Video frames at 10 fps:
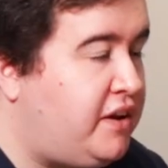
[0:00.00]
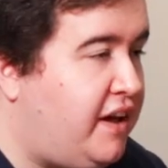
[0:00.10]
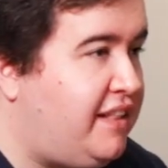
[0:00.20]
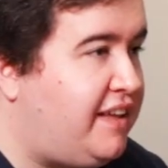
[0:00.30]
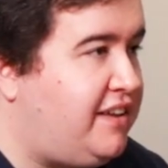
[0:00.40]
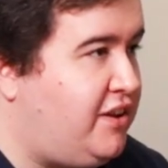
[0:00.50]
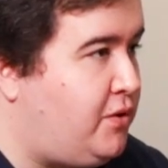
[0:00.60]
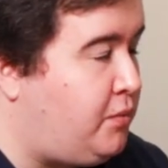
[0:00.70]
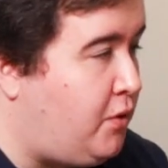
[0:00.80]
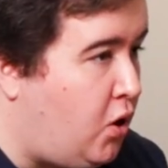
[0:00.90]
Rhonda kind of like,
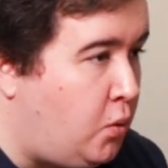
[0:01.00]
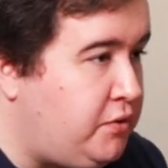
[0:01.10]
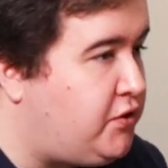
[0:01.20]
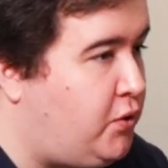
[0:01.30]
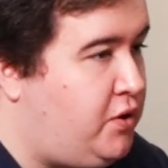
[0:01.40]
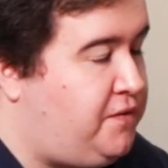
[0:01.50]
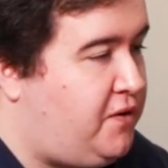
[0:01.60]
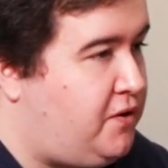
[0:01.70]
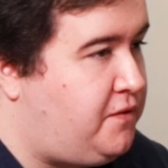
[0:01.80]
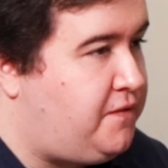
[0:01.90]
opened the door
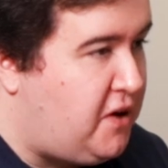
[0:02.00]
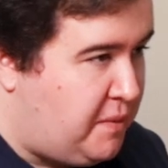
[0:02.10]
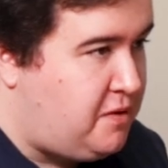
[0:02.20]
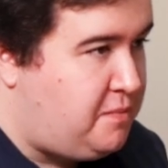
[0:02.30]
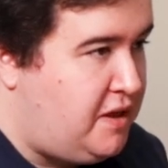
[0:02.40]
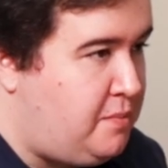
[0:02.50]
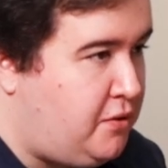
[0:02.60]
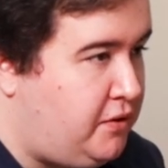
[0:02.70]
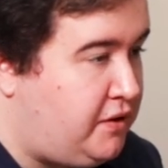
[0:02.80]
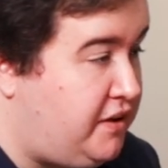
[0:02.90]
for a fair amount of
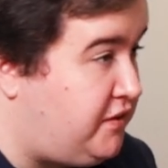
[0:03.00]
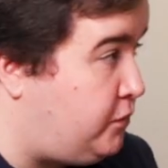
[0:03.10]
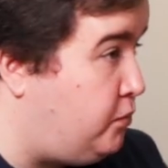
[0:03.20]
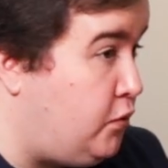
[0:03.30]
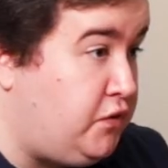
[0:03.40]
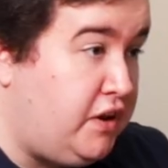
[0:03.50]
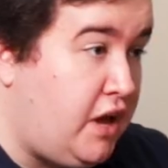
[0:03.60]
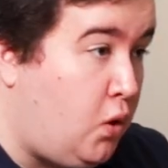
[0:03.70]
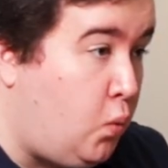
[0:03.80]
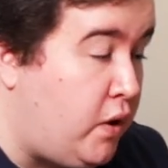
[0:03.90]
people because
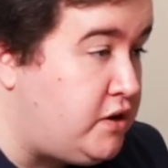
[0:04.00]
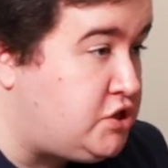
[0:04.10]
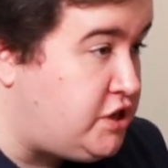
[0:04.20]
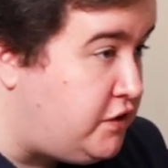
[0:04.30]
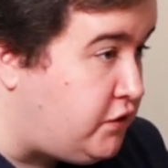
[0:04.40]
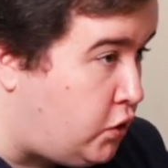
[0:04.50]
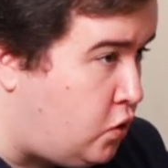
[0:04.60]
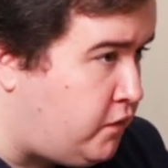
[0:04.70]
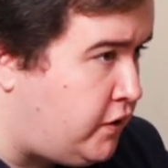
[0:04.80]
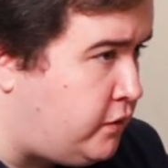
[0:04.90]
MusicNL, when she
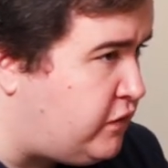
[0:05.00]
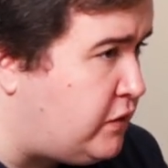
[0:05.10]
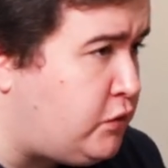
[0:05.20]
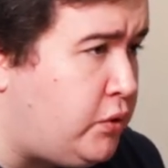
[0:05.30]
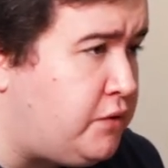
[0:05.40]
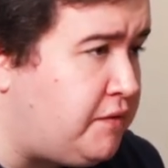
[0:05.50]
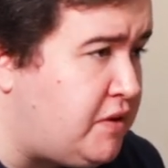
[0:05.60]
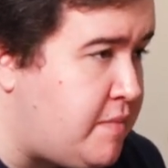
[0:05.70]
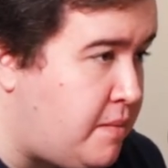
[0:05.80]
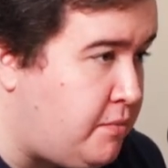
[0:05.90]
took over, it was around
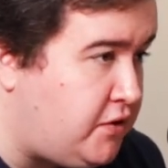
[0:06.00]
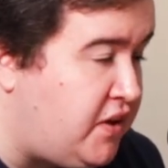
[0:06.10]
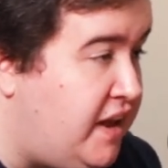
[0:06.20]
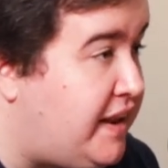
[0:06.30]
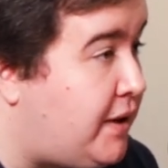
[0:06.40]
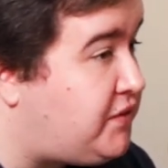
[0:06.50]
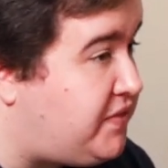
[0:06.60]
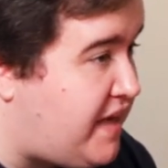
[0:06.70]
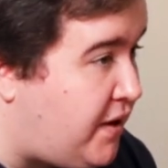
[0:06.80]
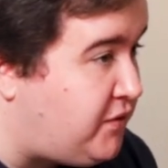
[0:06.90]
250 members. Now
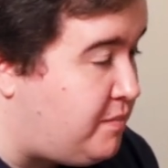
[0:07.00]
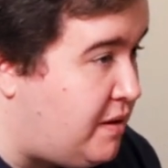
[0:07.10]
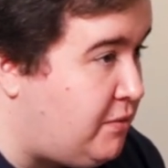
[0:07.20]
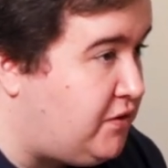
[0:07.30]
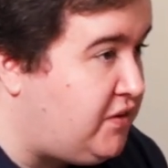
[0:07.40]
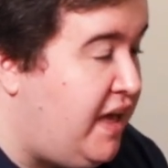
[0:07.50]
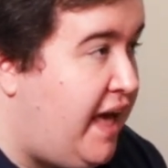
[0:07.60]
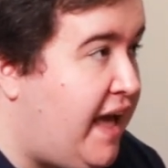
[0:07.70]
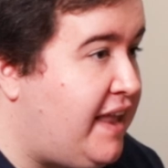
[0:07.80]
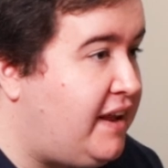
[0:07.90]
it's 1,000 members.
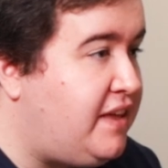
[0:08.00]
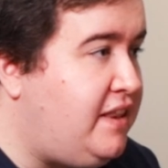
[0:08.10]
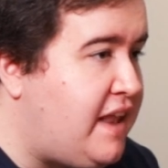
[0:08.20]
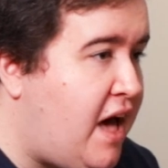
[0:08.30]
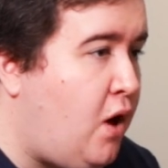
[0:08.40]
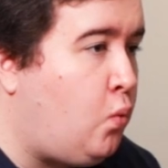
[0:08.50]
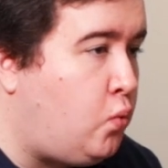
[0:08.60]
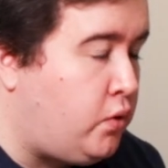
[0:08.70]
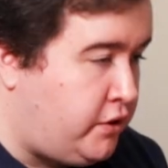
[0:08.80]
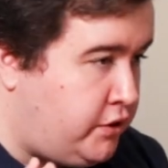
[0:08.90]
And I think now
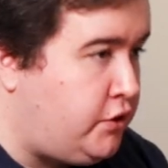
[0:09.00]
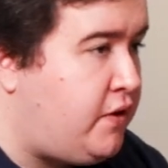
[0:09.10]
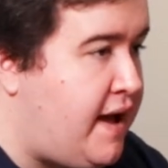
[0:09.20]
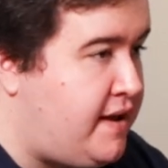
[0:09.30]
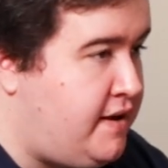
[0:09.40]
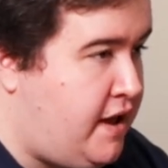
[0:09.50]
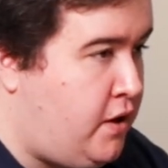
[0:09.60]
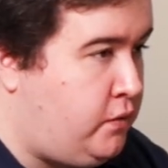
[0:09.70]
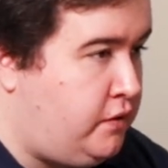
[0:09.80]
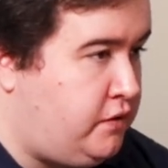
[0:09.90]
where you're at
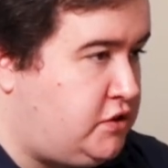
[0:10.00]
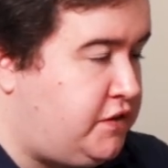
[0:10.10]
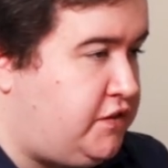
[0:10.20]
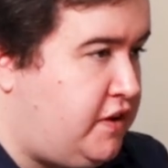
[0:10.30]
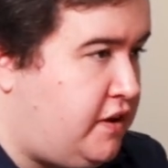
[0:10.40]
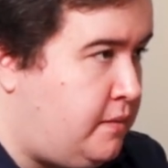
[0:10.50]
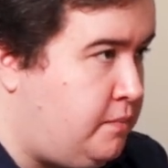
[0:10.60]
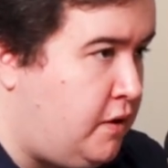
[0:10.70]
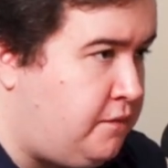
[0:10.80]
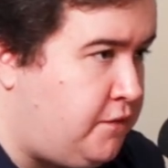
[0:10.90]
now, just
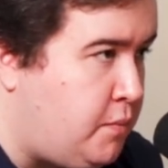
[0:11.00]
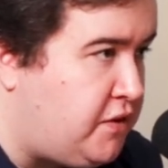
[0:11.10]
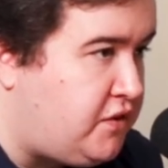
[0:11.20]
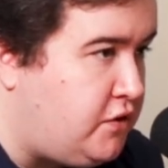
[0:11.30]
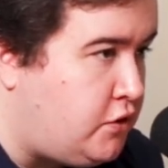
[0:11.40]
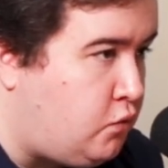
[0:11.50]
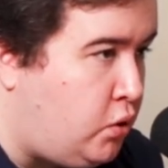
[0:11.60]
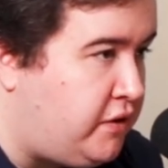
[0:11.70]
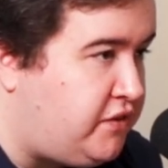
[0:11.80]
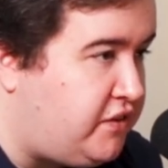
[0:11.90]
a few months into your
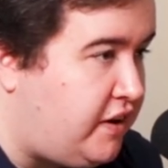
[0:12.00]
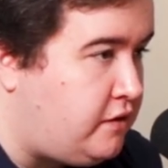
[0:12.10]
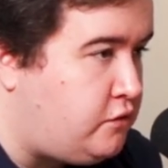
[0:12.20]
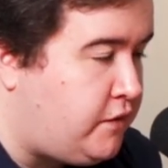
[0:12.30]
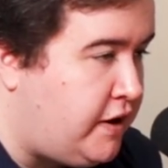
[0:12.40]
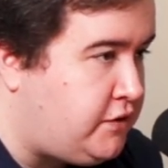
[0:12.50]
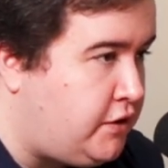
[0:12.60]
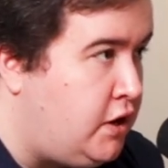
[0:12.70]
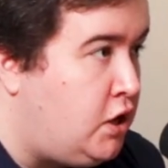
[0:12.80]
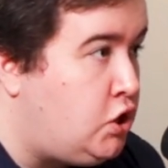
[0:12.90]
role as executive
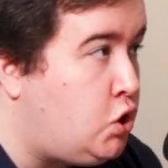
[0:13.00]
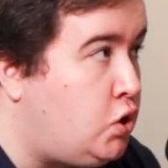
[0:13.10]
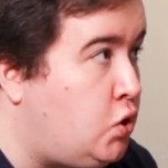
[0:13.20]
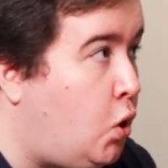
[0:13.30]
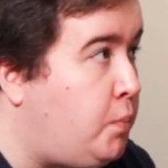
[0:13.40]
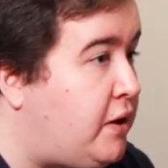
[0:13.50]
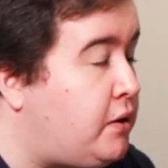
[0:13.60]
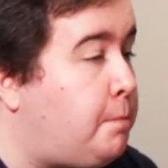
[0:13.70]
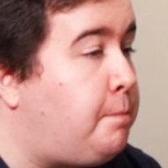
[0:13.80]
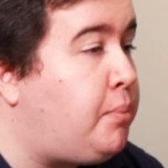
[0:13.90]
director, you hope
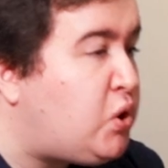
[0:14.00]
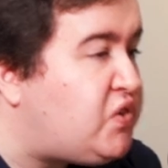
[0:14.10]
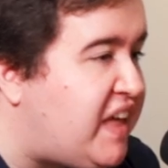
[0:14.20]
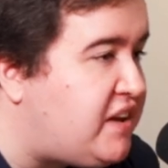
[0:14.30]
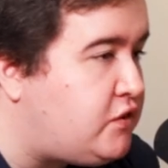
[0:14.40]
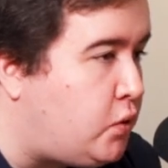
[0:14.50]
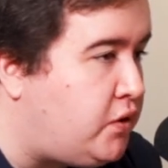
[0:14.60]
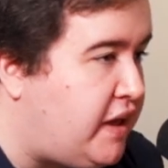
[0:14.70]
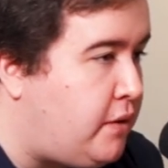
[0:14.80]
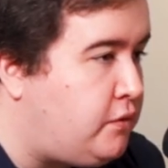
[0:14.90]
now to burst that
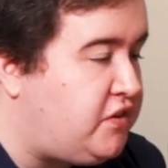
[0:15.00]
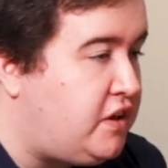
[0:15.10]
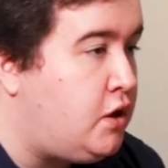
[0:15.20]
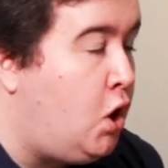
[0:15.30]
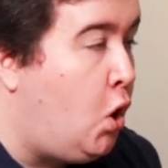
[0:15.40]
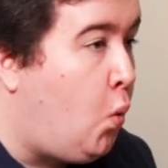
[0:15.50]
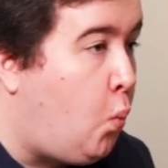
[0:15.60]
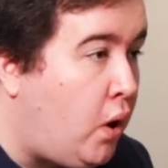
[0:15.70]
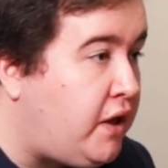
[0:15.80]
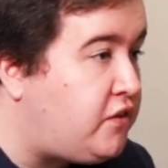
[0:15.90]
door down to see
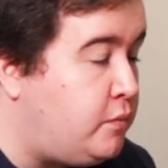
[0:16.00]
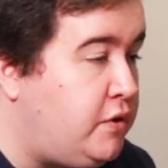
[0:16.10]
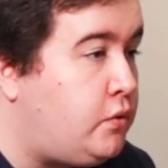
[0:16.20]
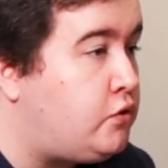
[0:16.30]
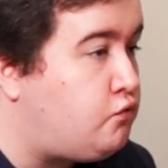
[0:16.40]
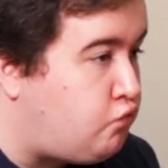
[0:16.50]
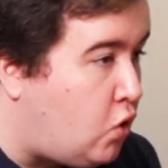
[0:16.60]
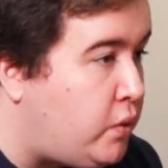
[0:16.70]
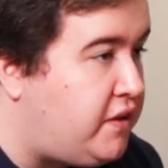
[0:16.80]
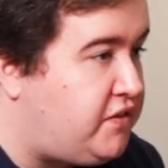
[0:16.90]
what else can we do to
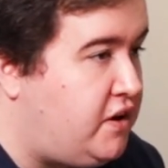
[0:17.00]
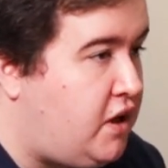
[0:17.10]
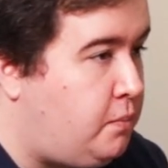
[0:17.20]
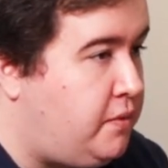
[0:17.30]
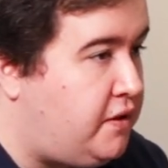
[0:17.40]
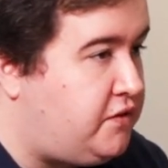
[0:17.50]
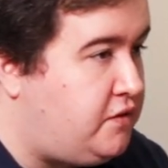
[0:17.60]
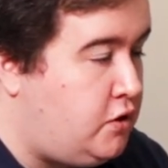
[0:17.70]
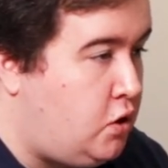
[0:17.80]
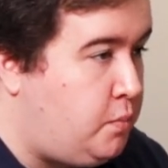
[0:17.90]
grow this and help
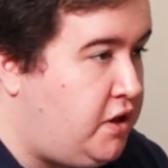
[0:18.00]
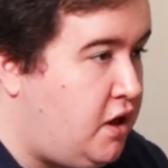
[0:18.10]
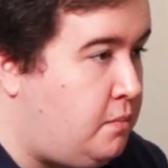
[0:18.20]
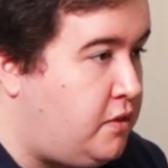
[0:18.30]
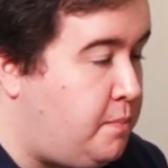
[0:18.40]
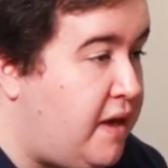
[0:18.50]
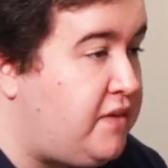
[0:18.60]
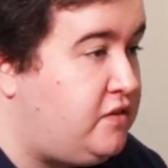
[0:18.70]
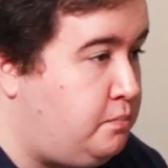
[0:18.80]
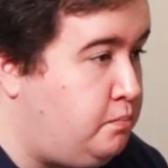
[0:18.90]
this, become the
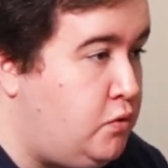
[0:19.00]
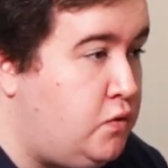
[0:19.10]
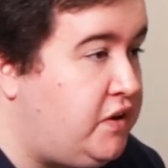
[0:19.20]
best